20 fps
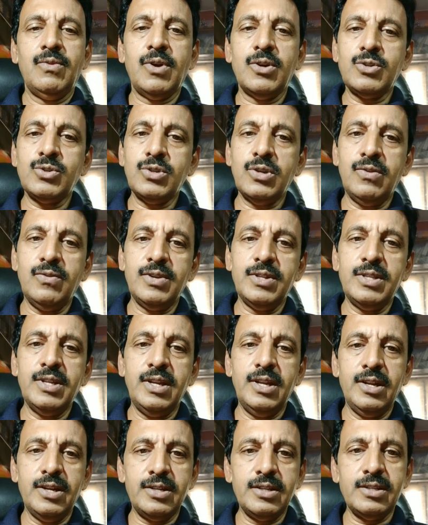whatsoever
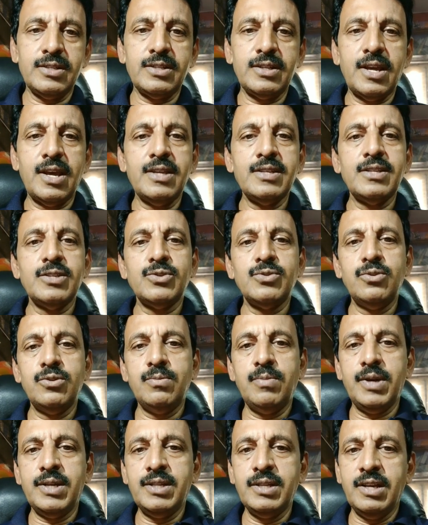the interest as
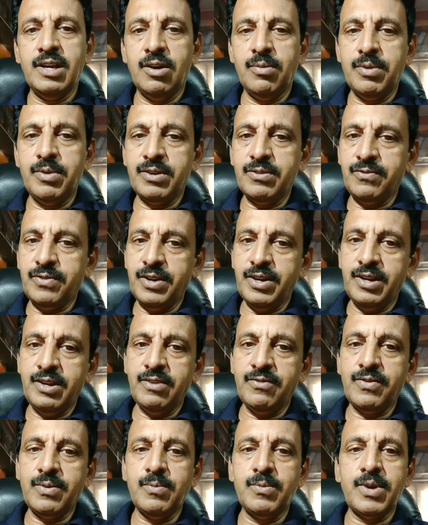assured by the Government of
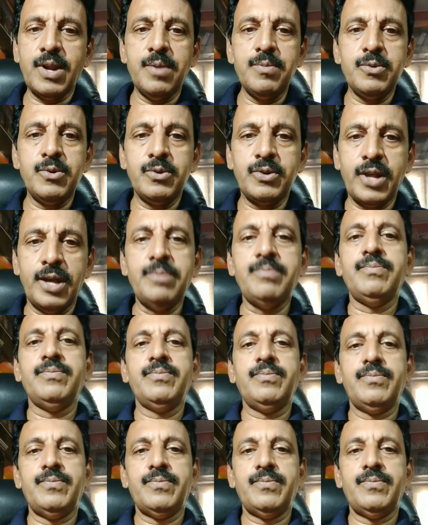India from time to time,